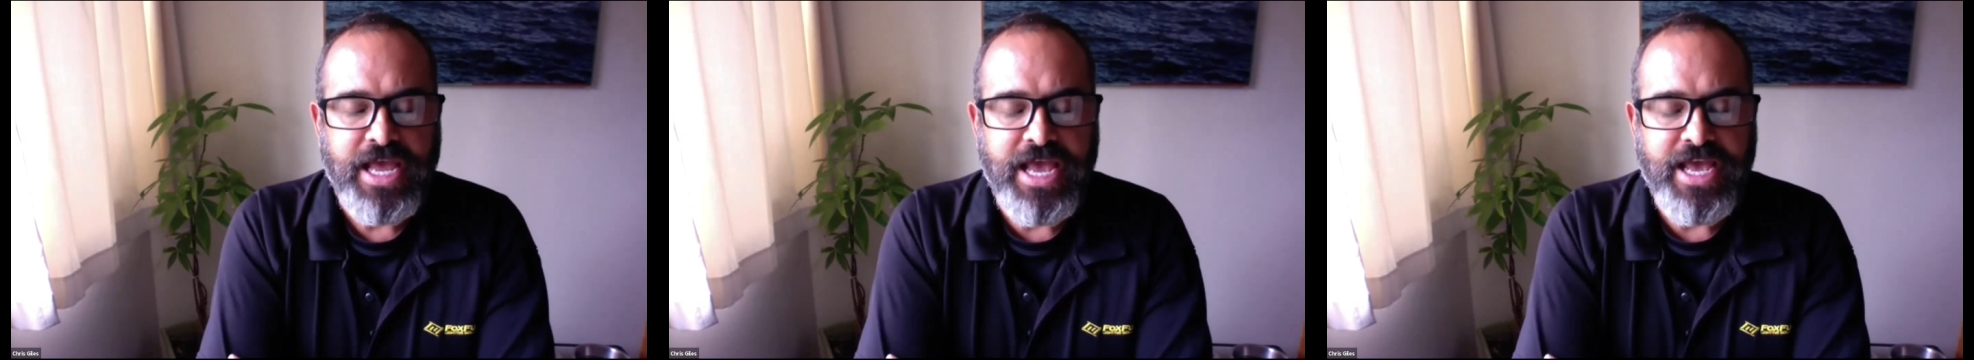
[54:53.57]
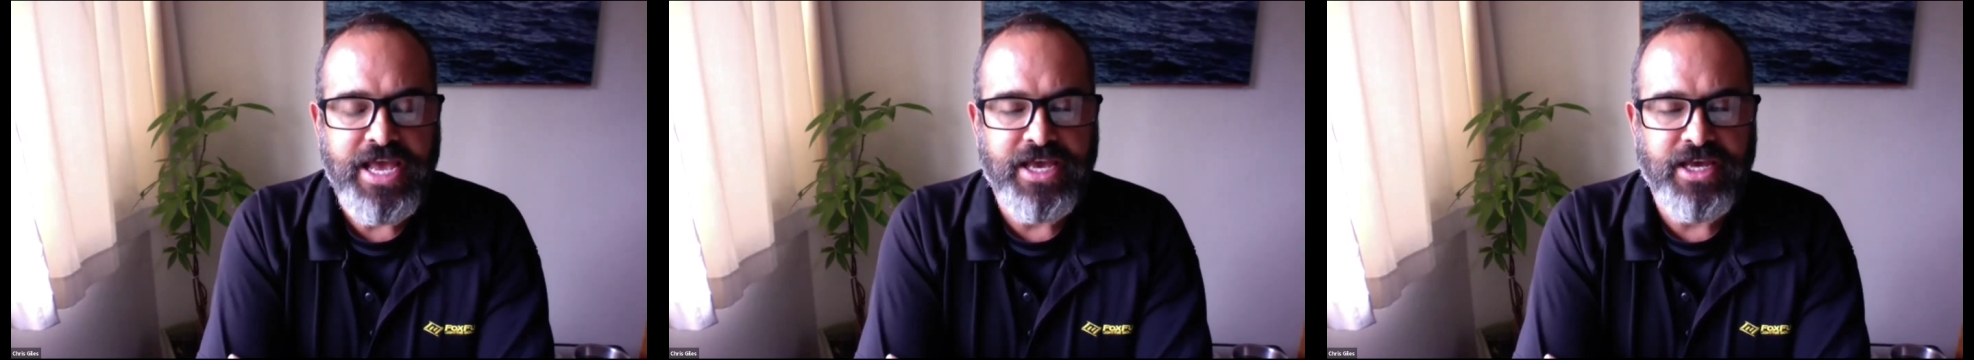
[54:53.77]

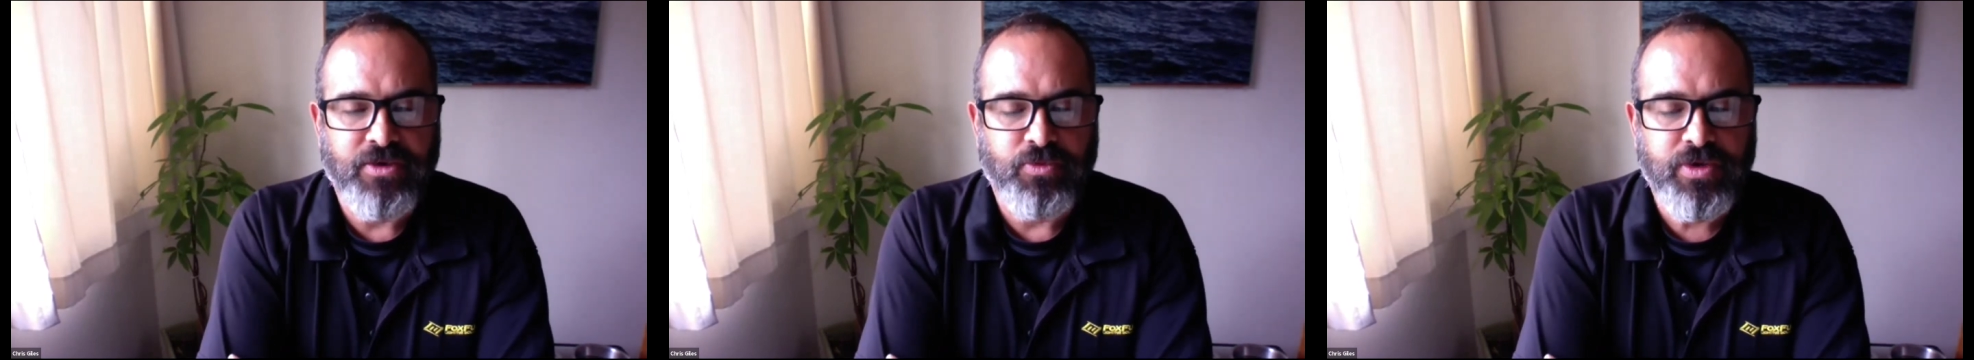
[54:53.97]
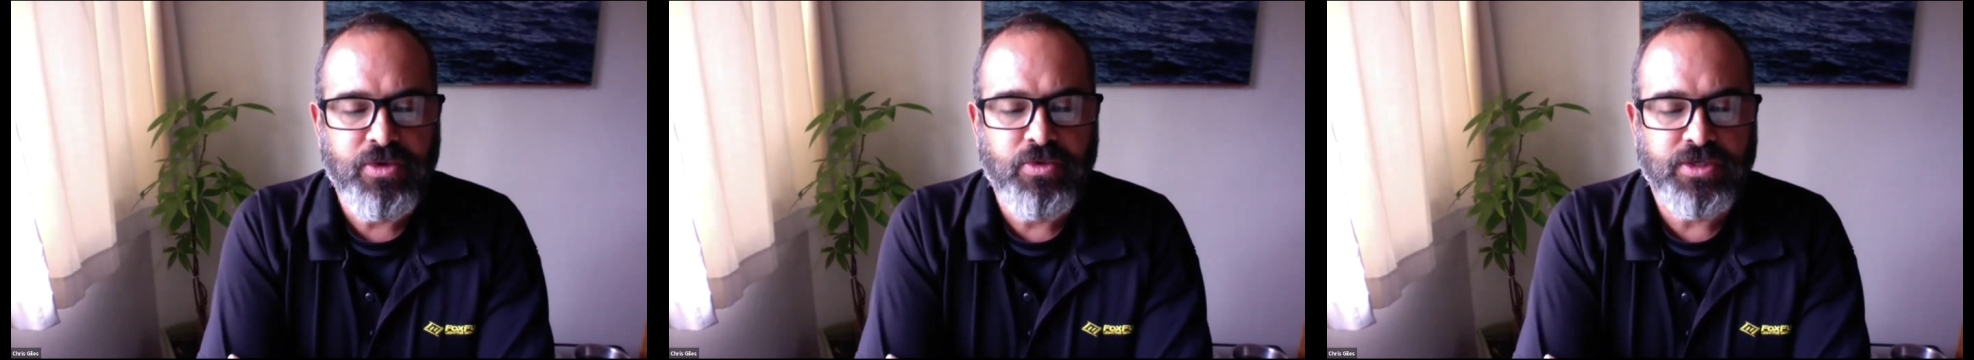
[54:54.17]

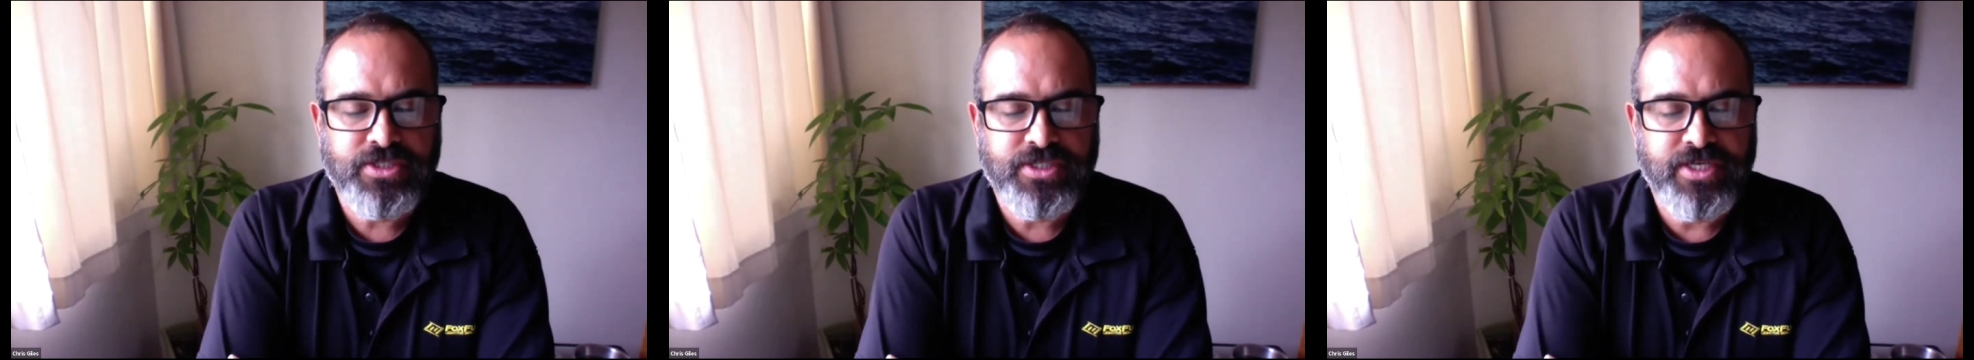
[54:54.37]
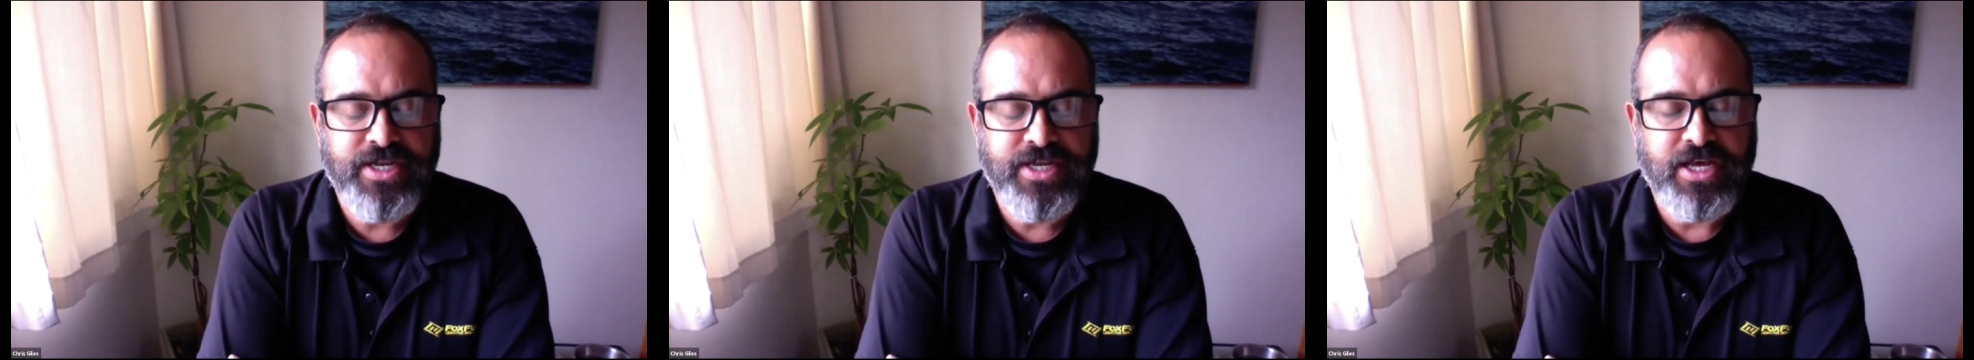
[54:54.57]
and we will
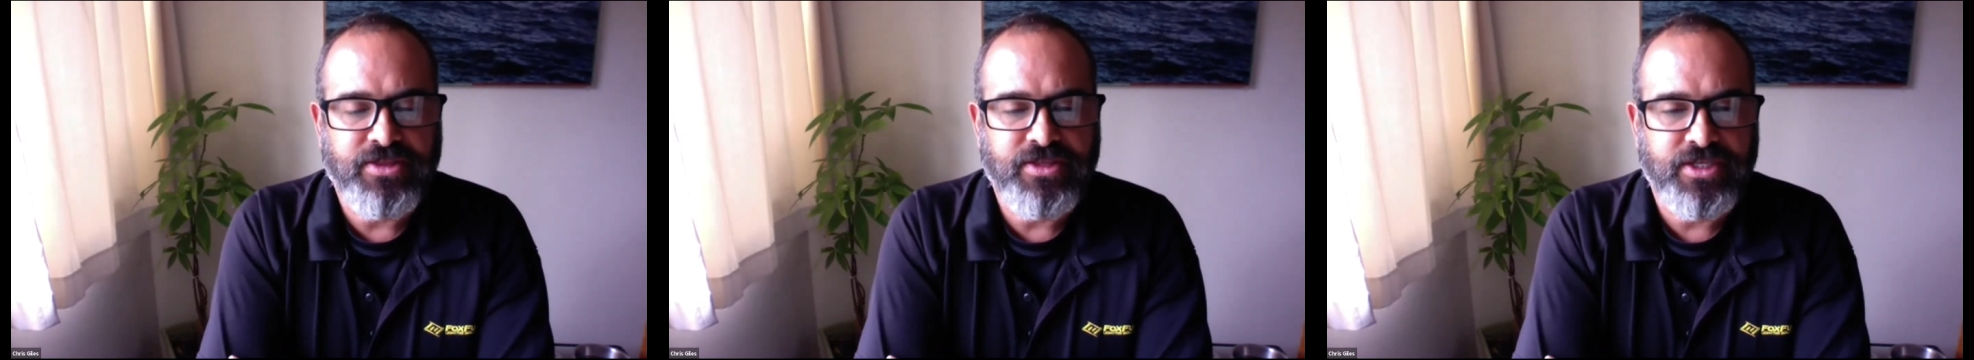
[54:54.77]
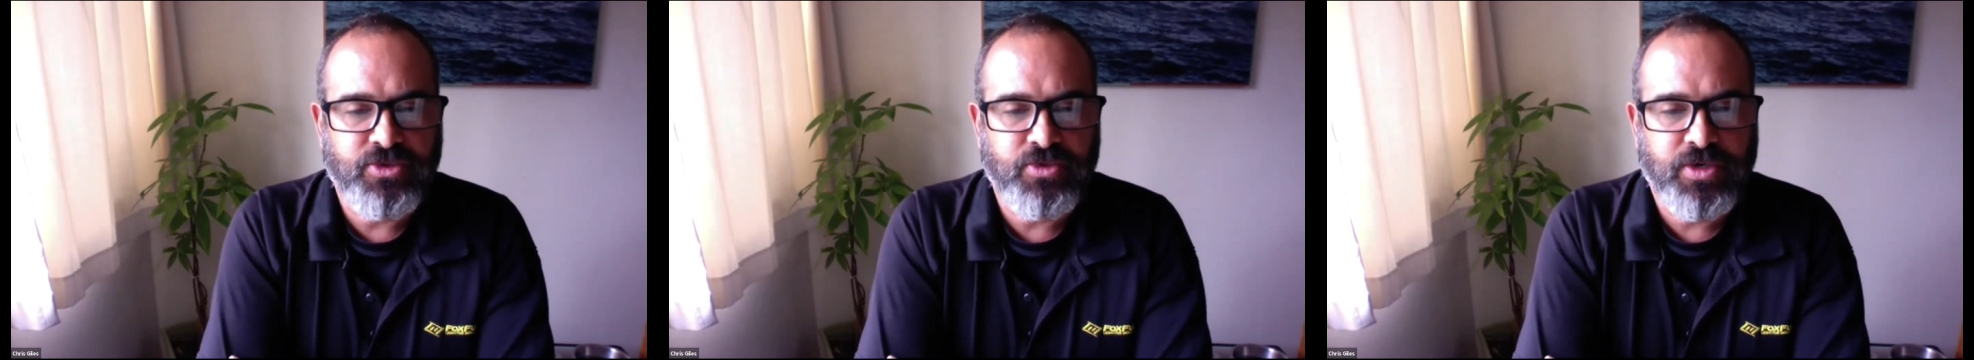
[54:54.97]
send out
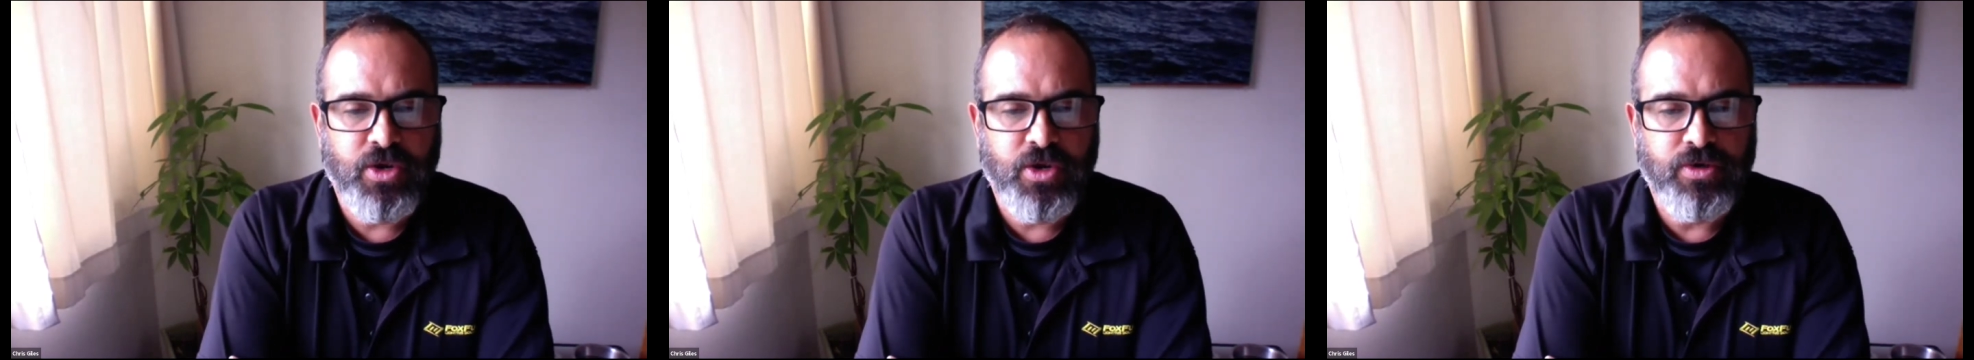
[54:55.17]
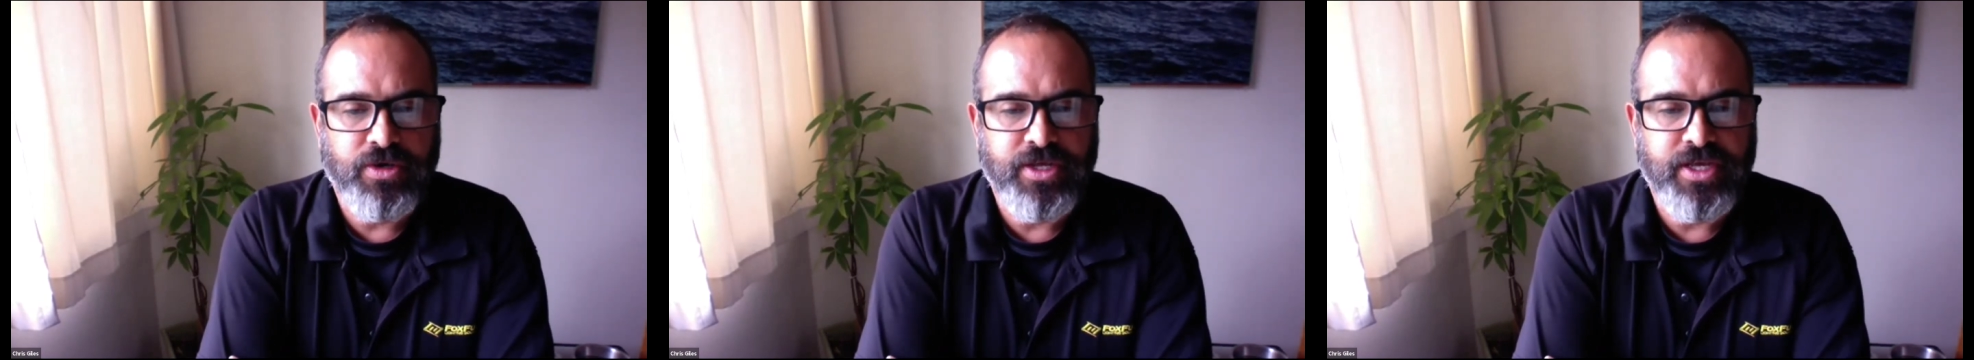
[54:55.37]
this
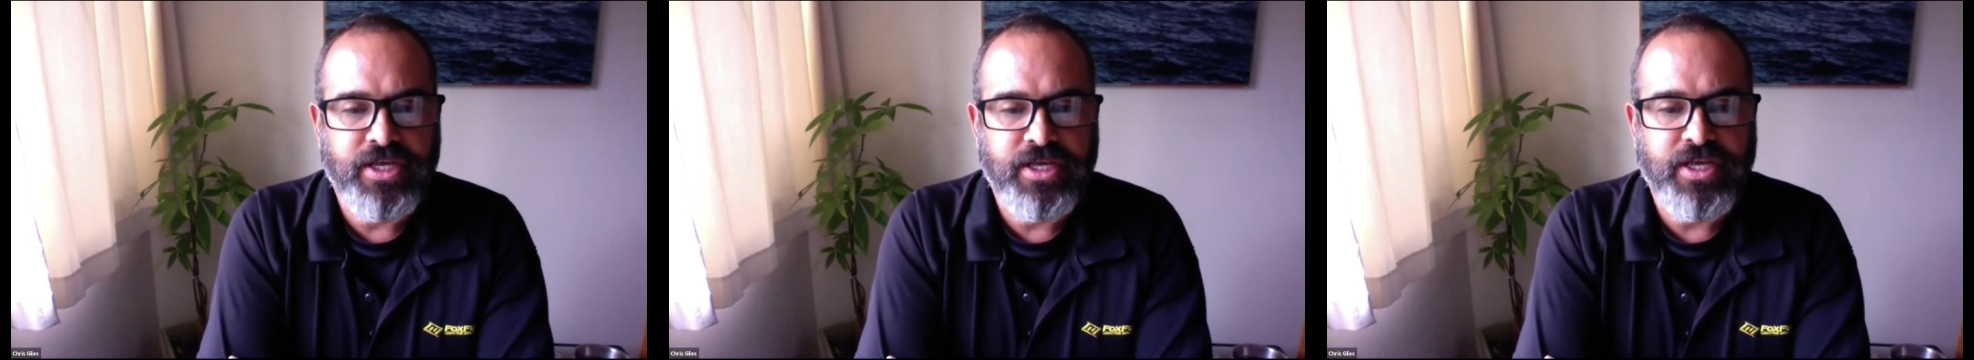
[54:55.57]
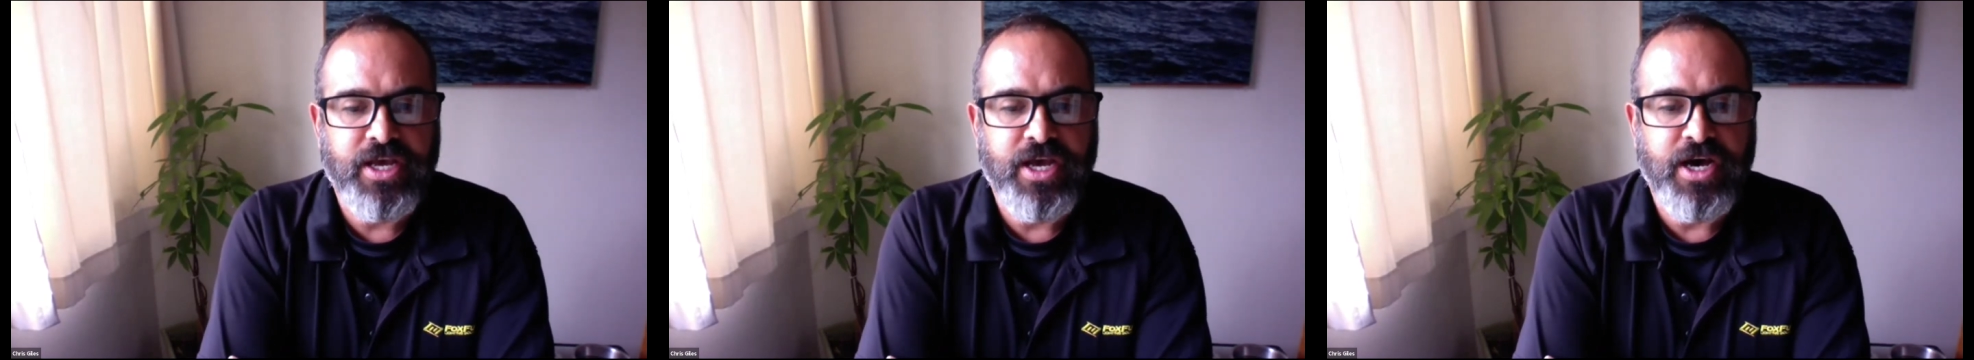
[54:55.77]

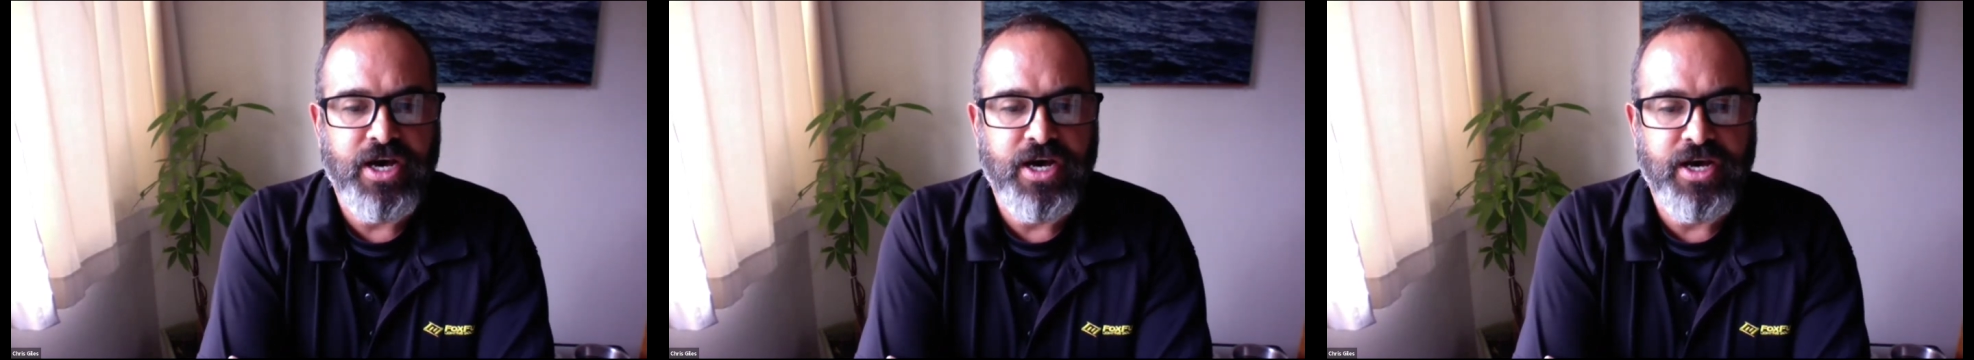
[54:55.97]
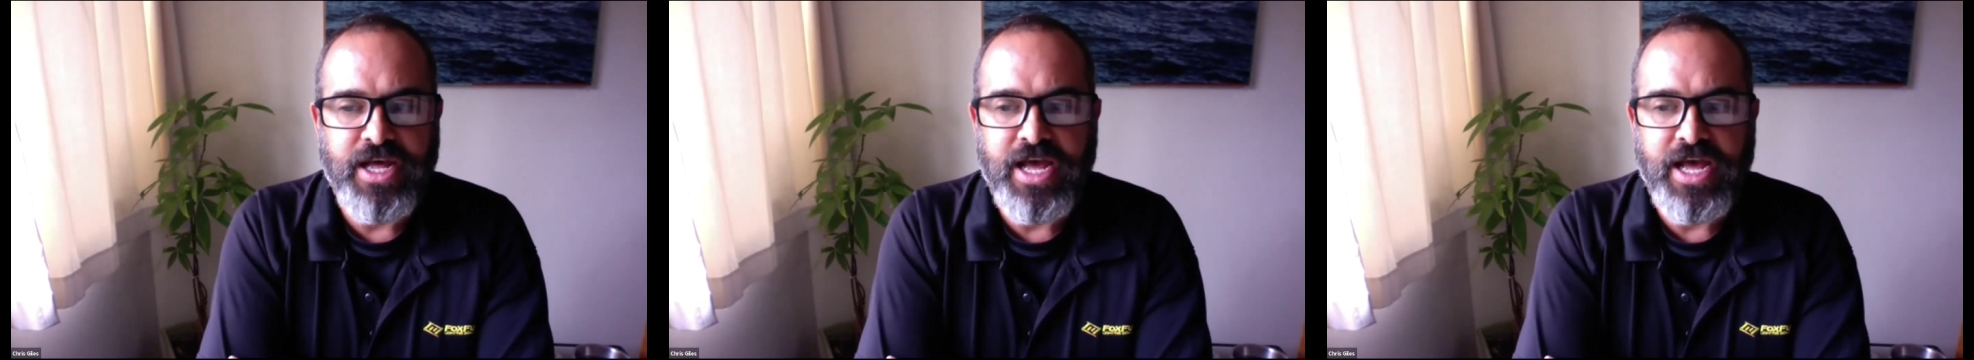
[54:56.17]
recording uh,